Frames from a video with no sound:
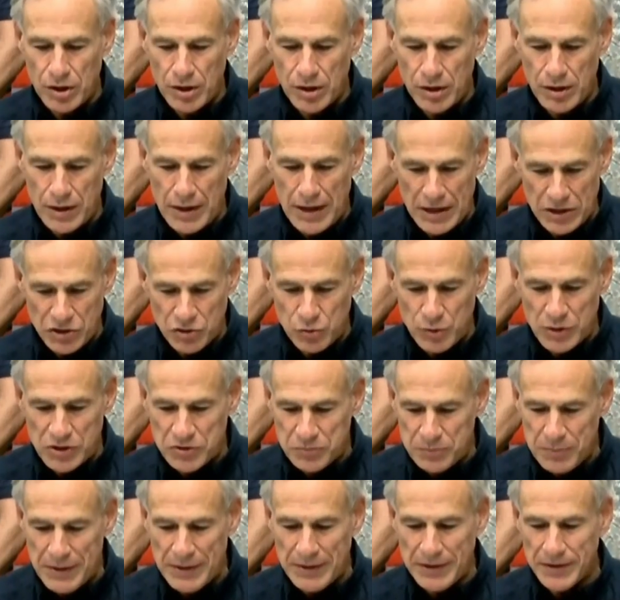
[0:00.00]
as we
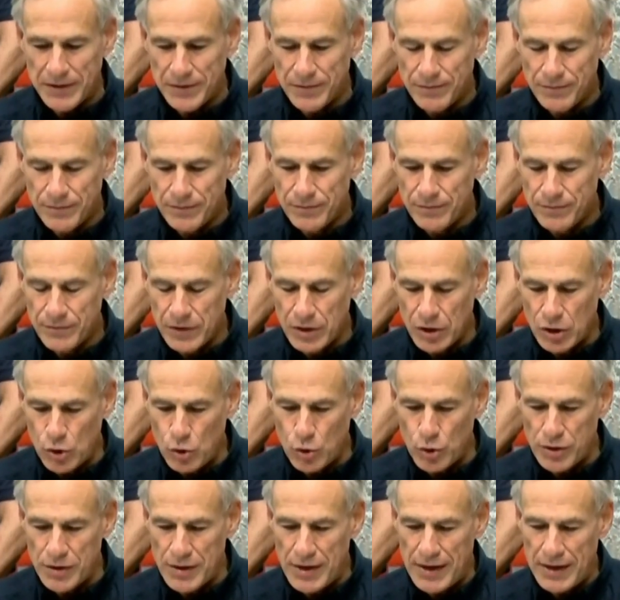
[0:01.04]
speak,
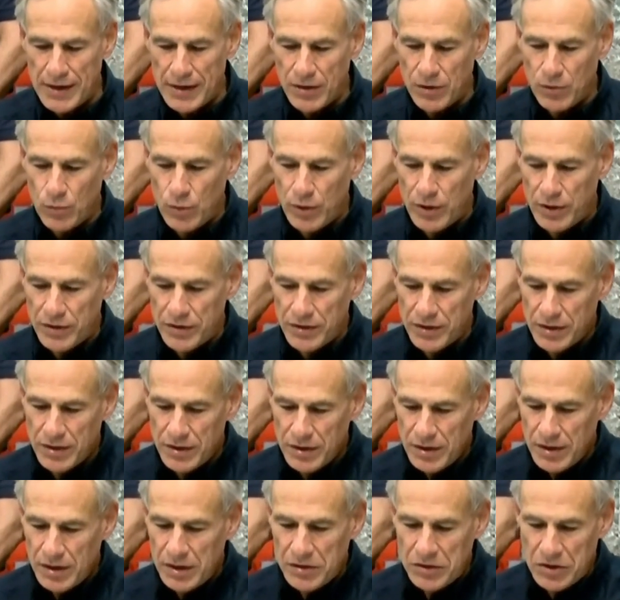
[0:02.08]
coordinating with
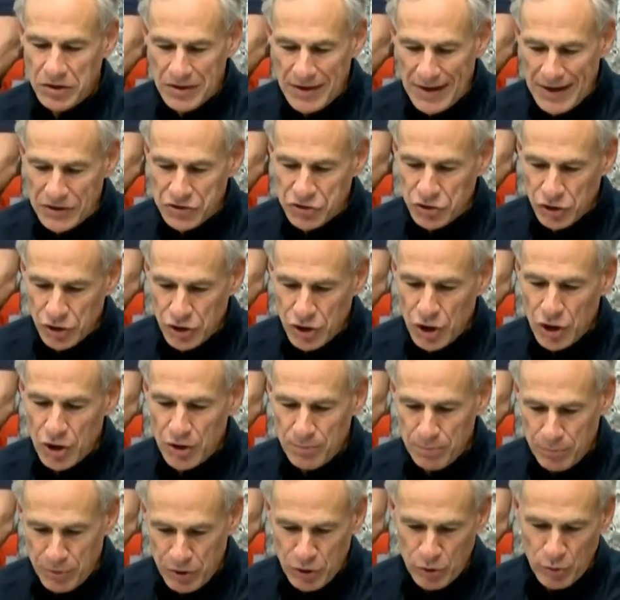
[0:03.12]
the National
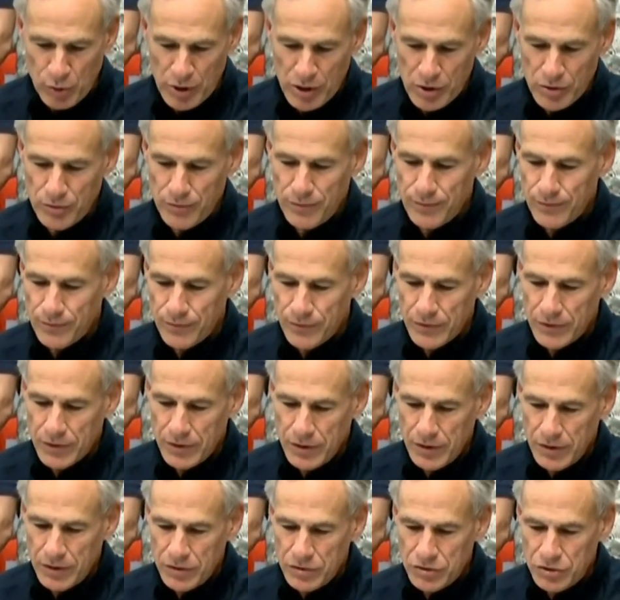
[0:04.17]
Guard Bureau
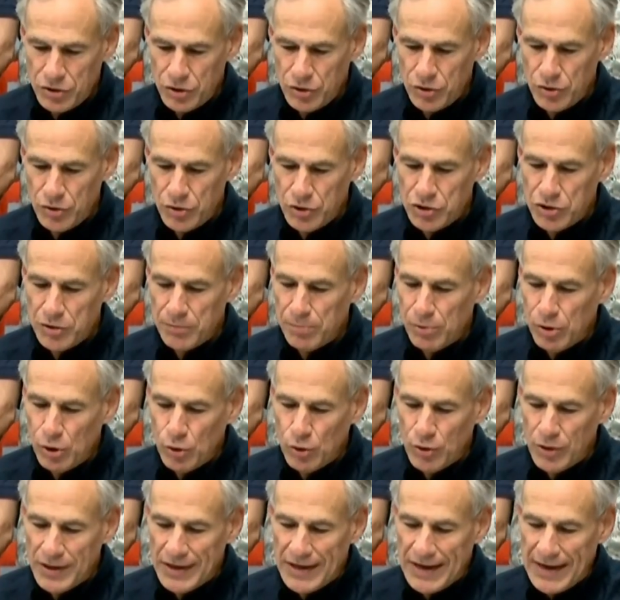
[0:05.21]
to
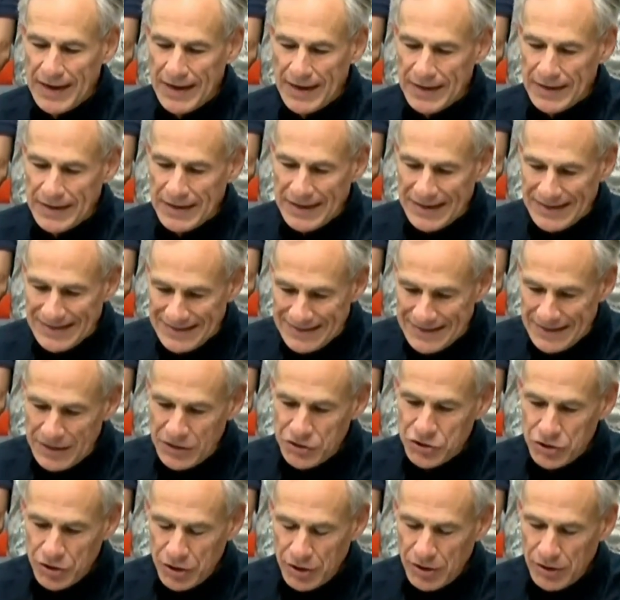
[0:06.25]
deploy an
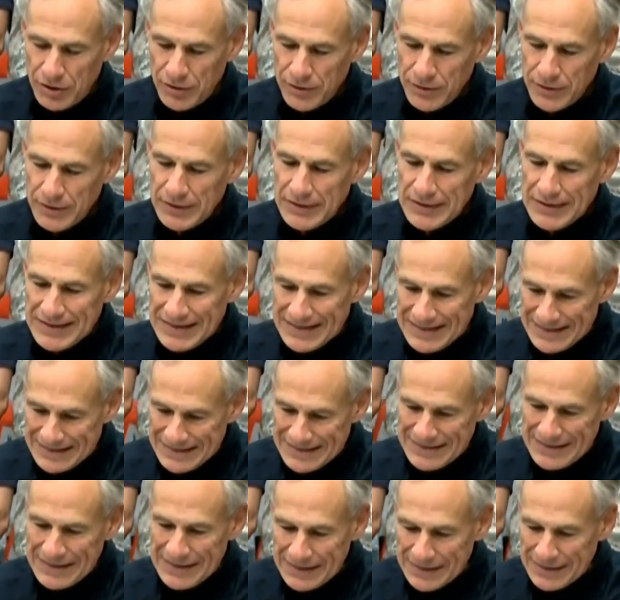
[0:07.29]
additional
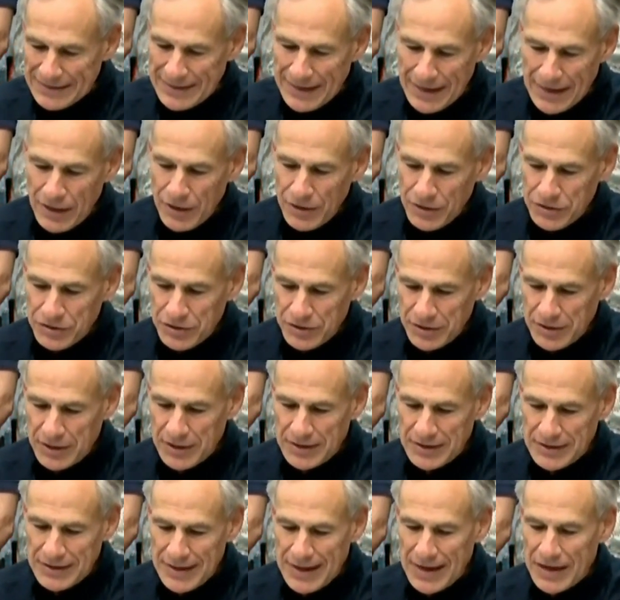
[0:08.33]

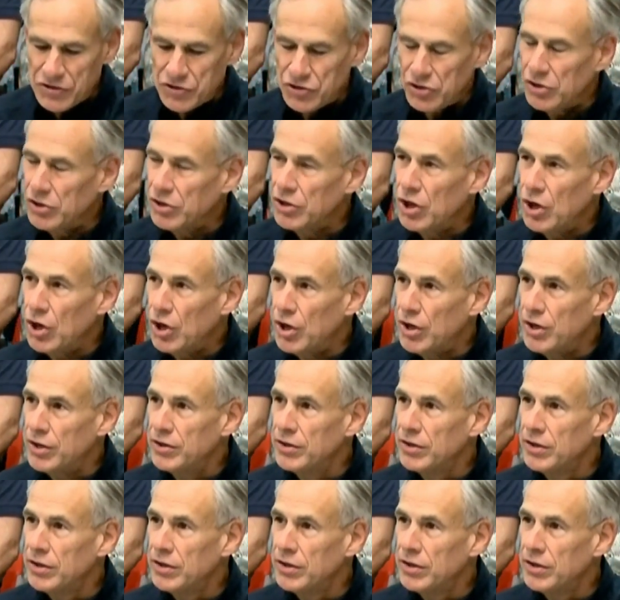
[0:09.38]
10,000 National Guard